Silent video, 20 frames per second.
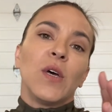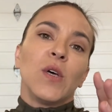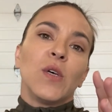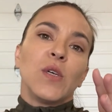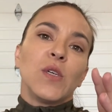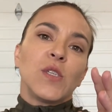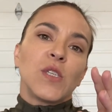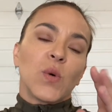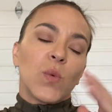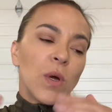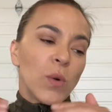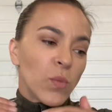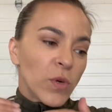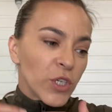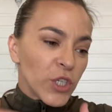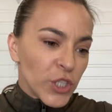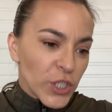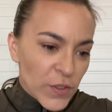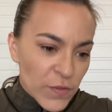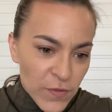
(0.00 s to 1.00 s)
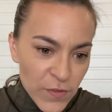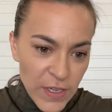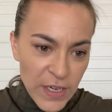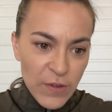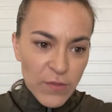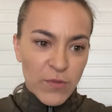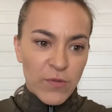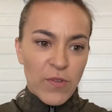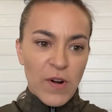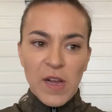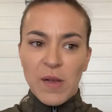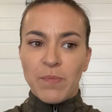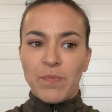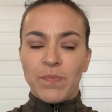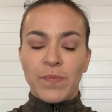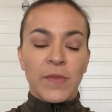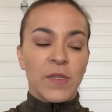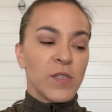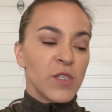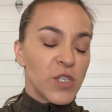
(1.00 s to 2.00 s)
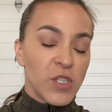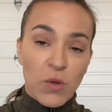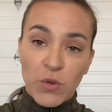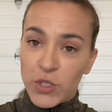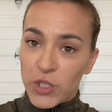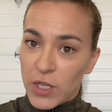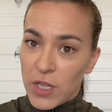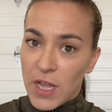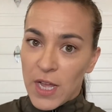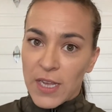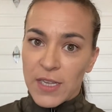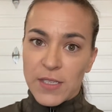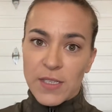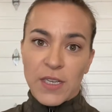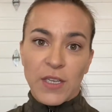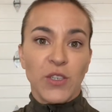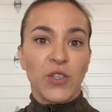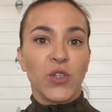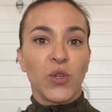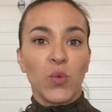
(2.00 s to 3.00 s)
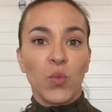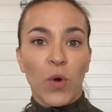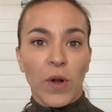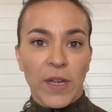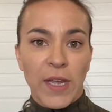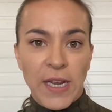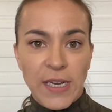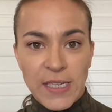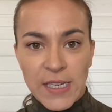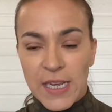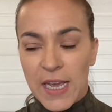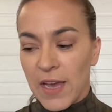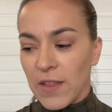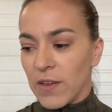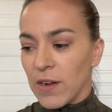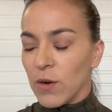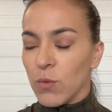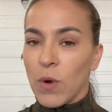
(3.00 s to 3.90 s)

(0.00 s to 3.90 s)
So when we're shifting from socializing to working together,